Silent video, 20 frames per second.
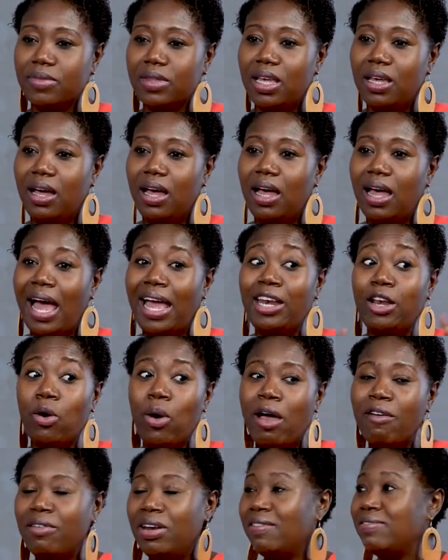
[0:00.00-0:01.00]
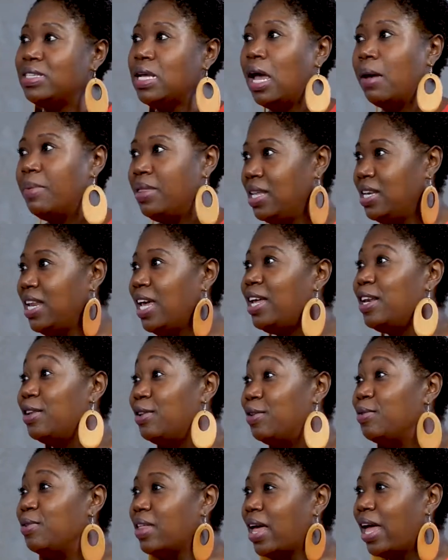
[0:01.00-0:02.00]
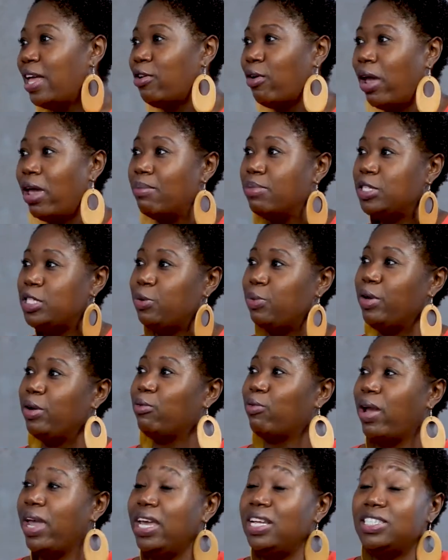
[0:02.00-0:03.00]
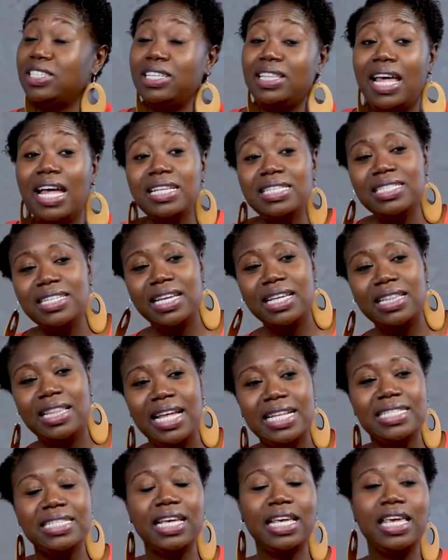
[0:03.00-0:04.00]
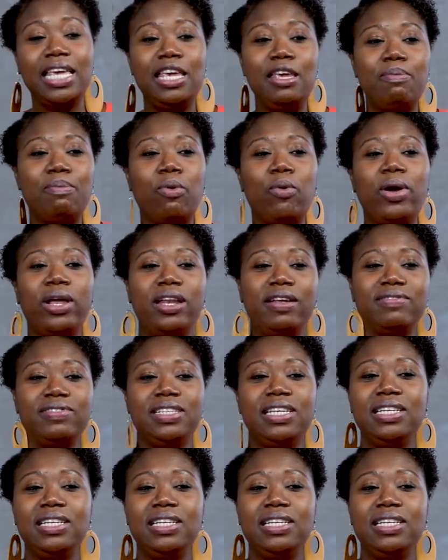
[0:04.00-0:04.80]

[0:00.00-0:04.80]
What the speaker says: I don't have enough time in the day to do that. You're able to rearrange, and that's a key point of